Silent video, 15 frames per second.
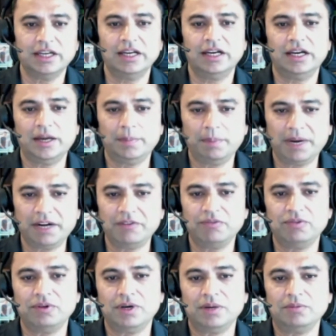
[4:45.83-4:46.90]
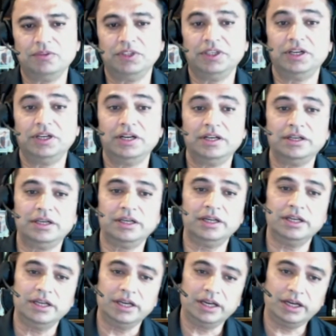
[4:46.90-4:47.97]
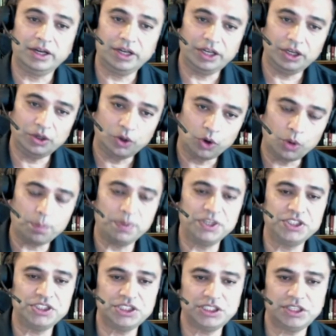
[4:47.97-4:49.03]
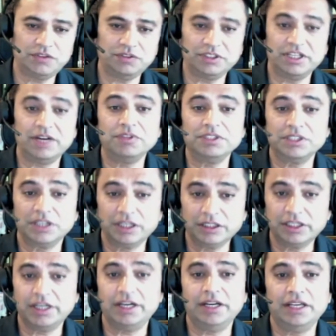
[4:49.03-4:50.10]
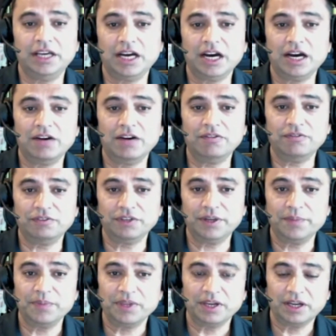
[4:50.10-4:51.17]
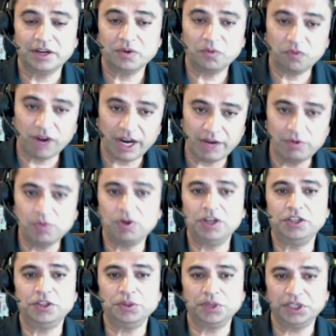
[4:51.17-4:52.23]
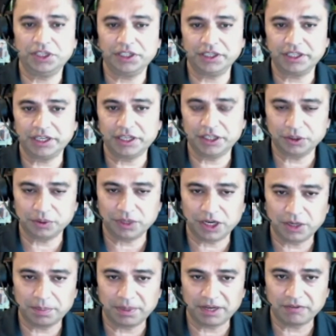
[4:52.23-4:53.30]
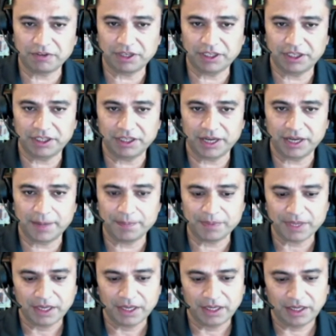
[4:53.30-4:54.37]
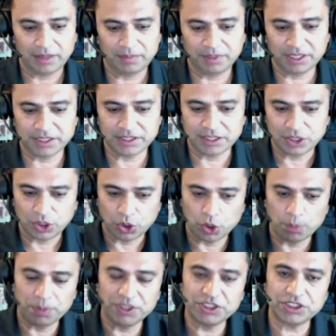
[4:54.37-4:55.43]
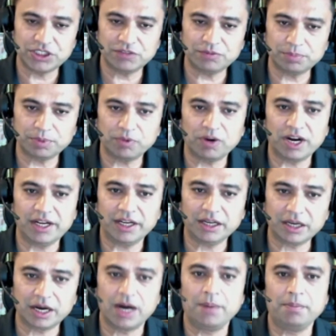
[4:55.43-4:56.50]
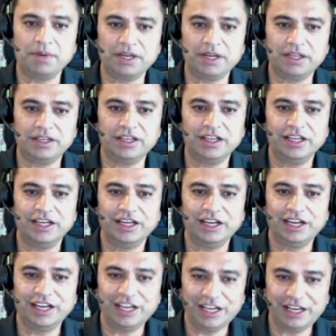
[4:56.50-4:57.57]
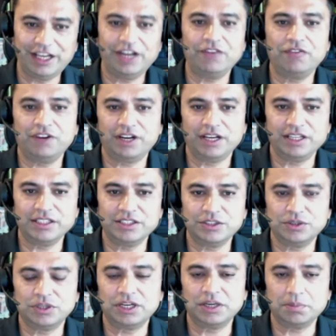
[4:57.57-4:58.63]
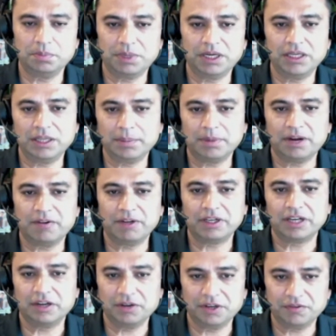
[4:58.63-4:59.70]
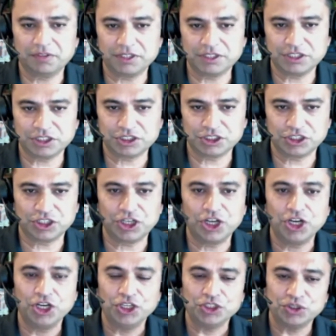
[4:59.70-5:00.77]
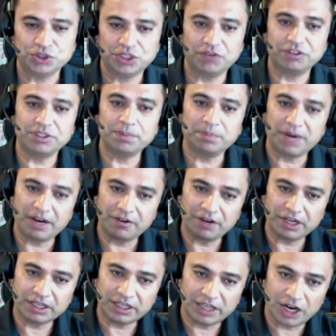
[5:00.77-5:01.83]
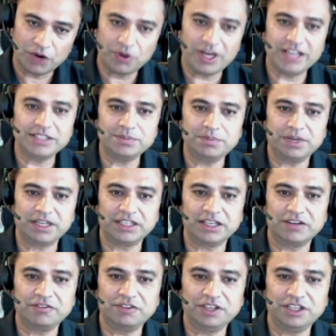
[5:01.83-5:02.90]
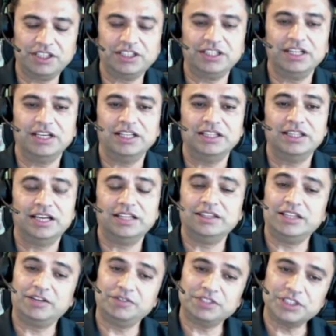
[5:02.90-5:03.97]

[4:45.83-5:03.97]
uh, platform we run uh, in OpenShift. That was another area of uh, why we wanted to integrate into Cloud Pak for data, uh, because OpenShift provide a common uh, layer for us to kind of build a private cloud infrastructure. So there was a private cloud aspect of it, then there was